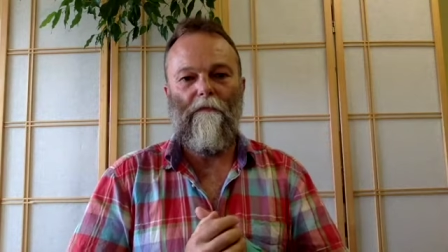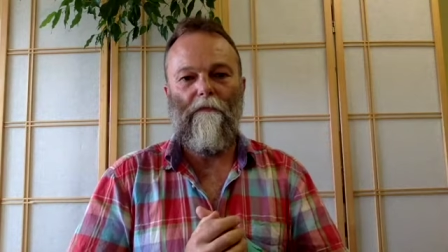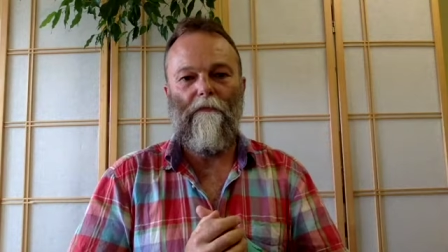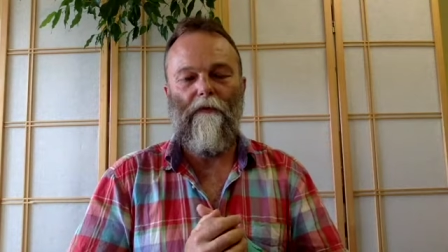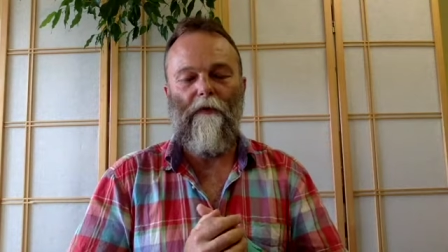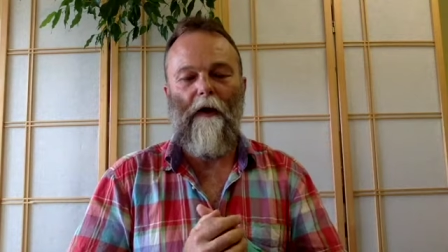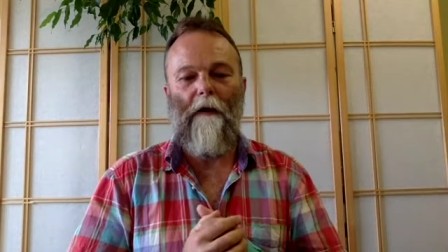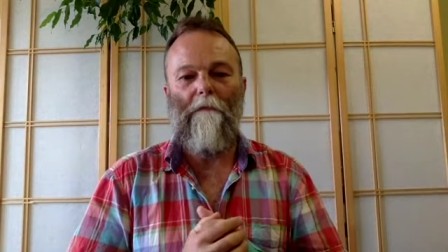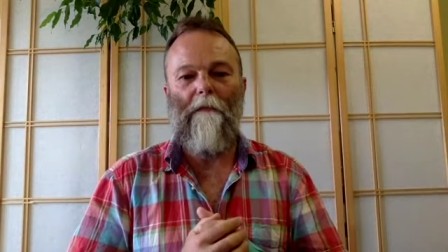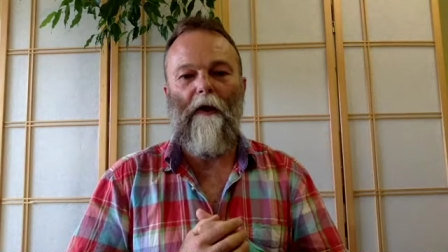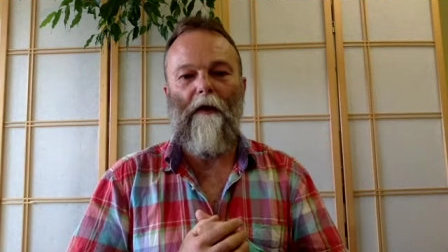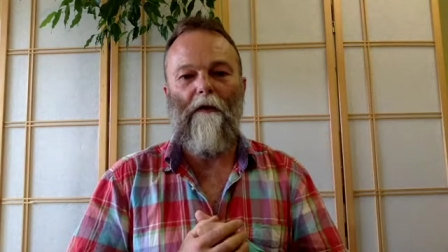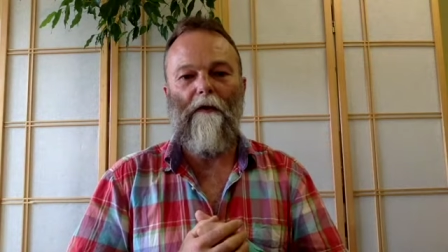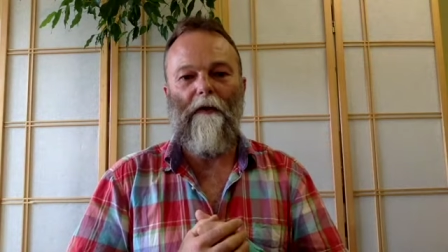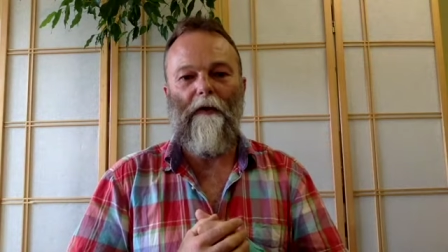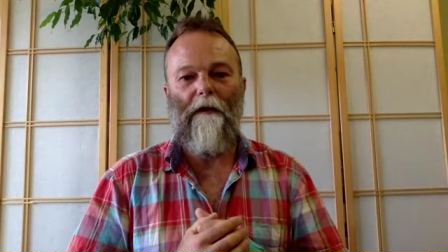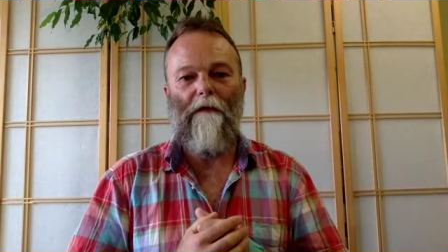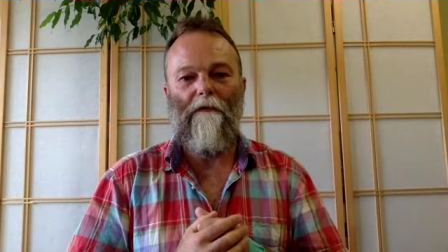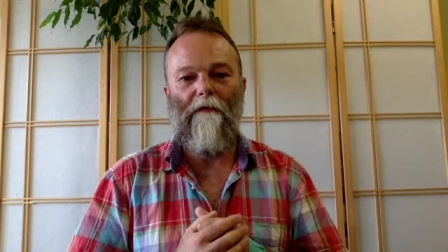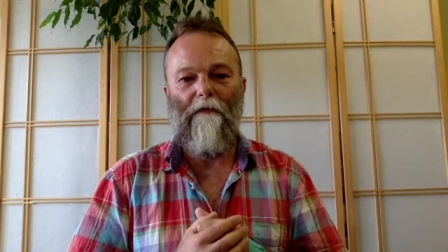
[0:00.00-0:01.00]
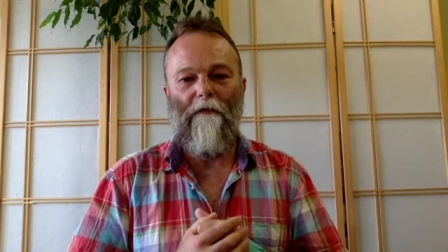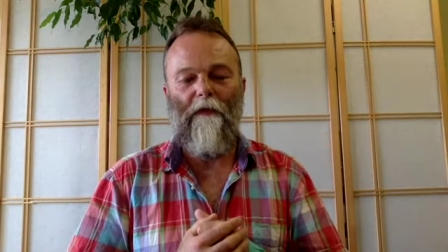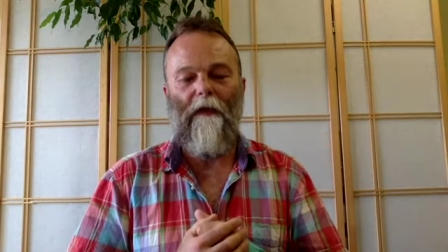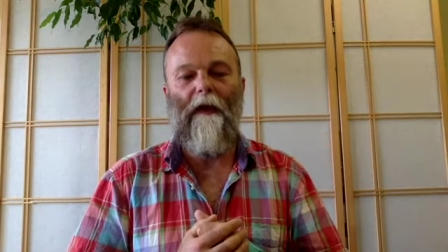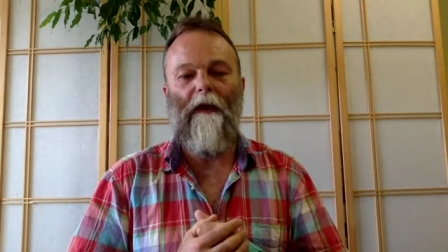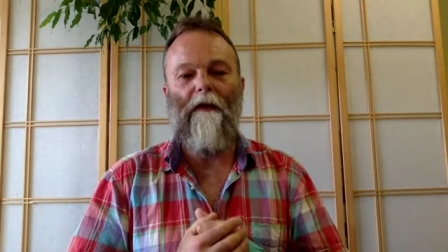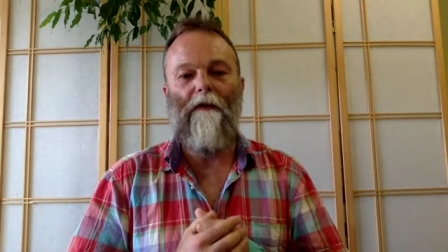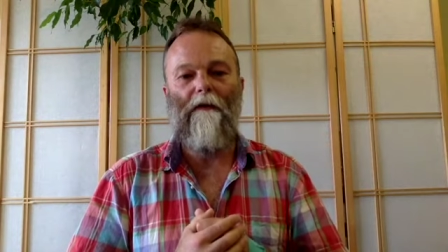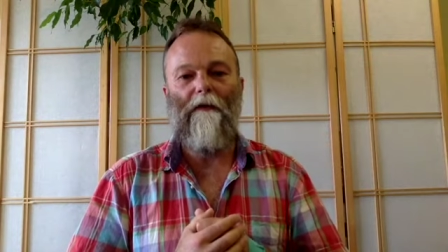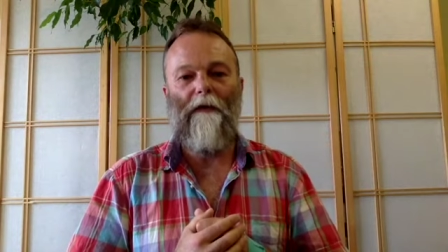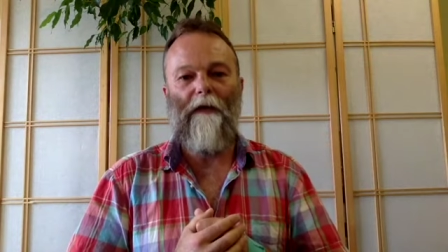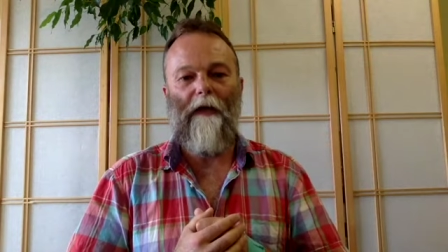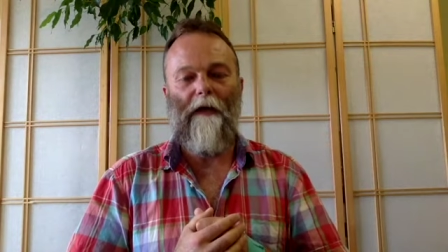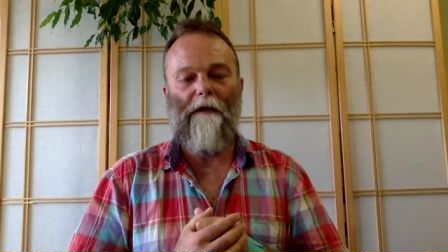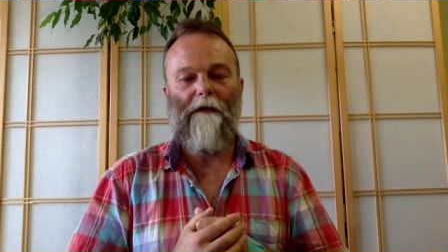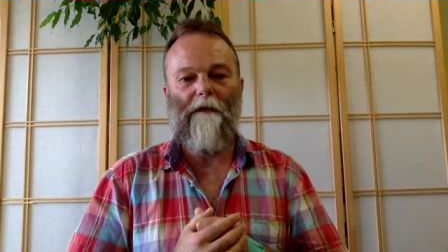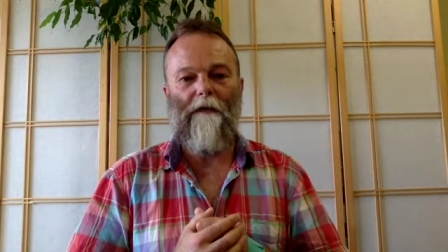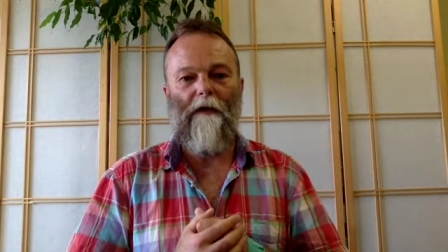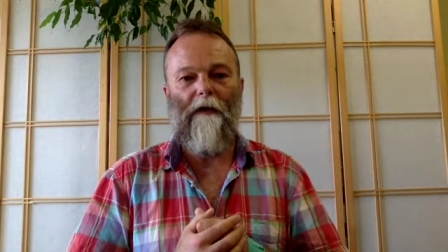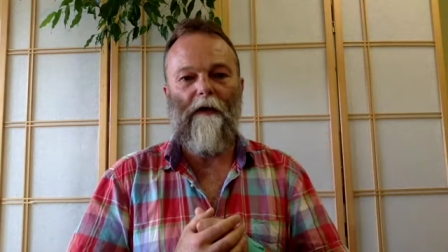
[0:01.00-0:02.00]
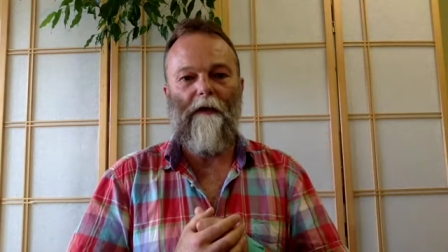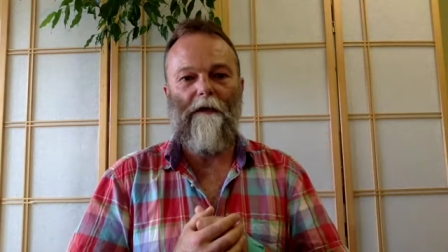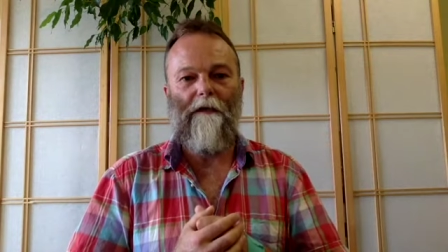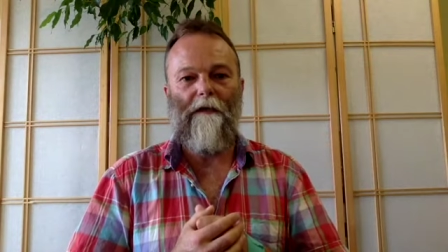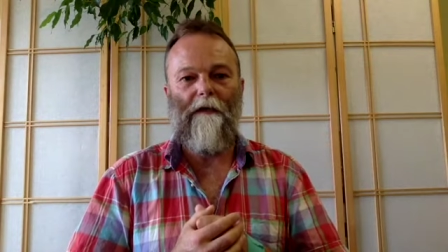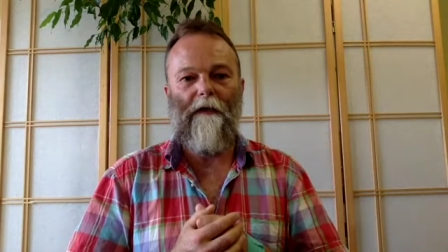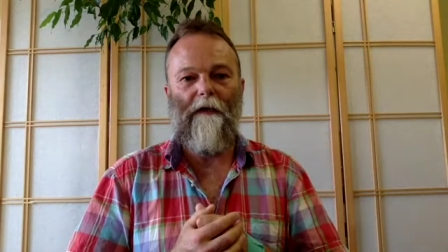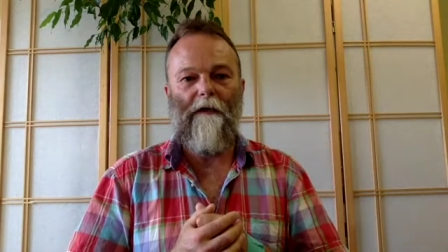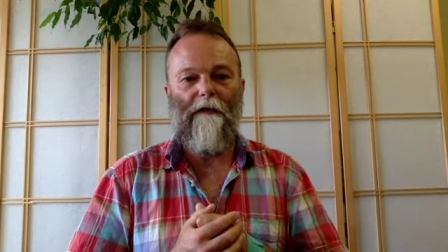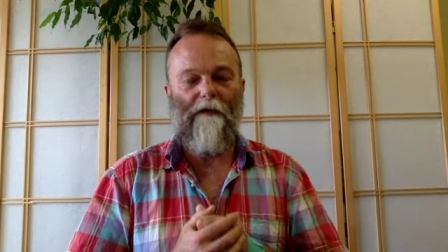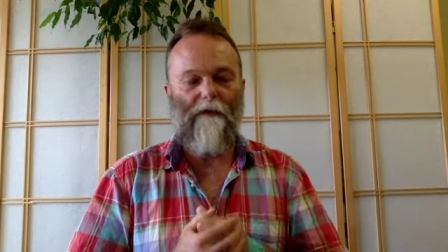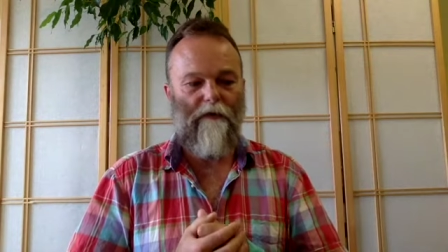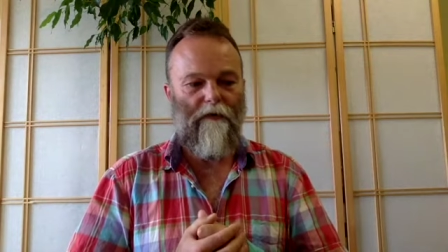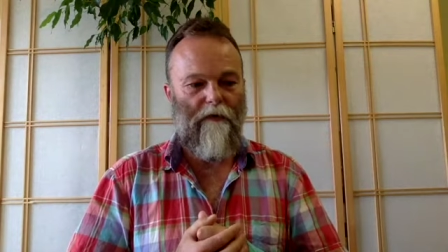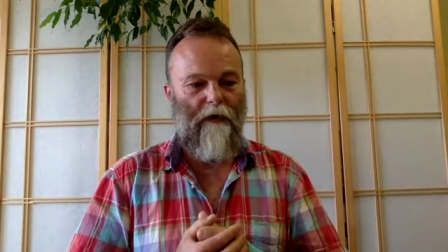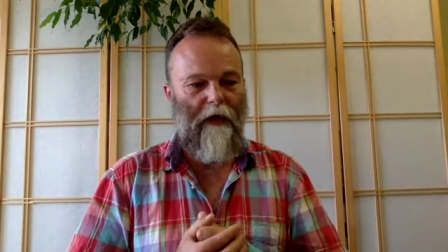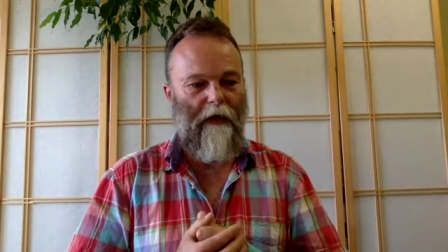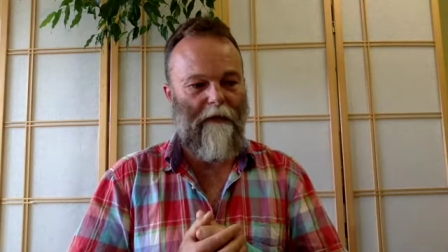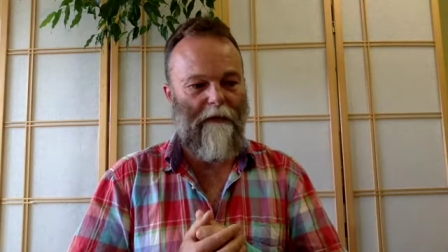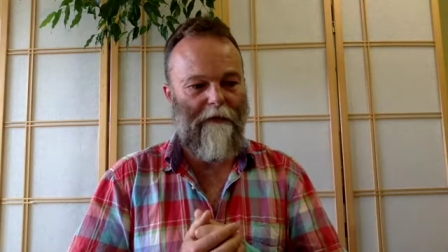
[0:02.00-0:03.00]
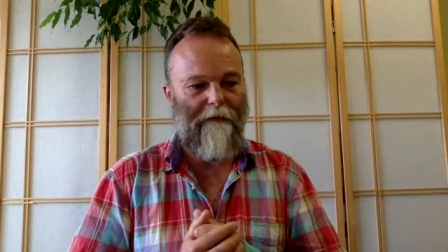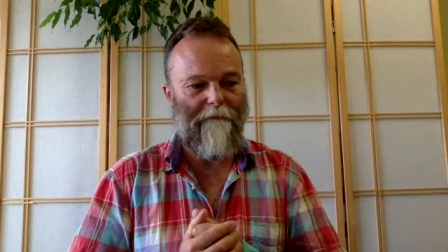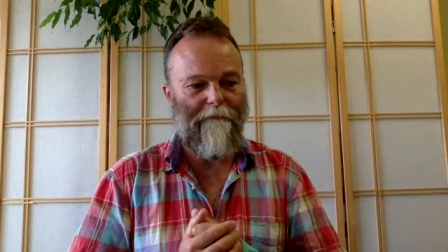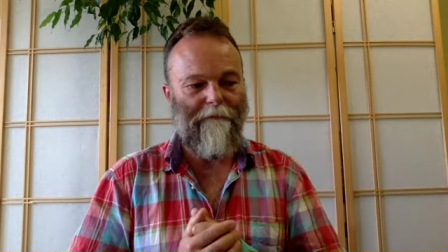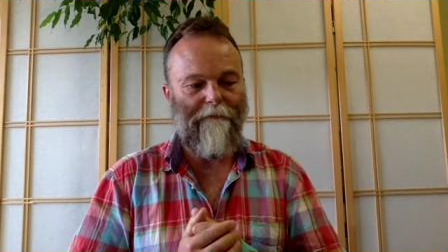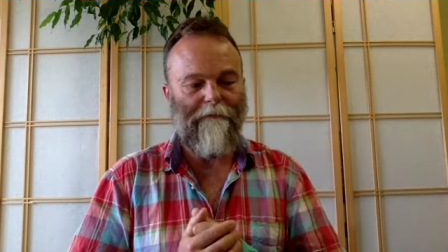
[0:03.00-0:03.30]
primarily fear and anxiety and stress.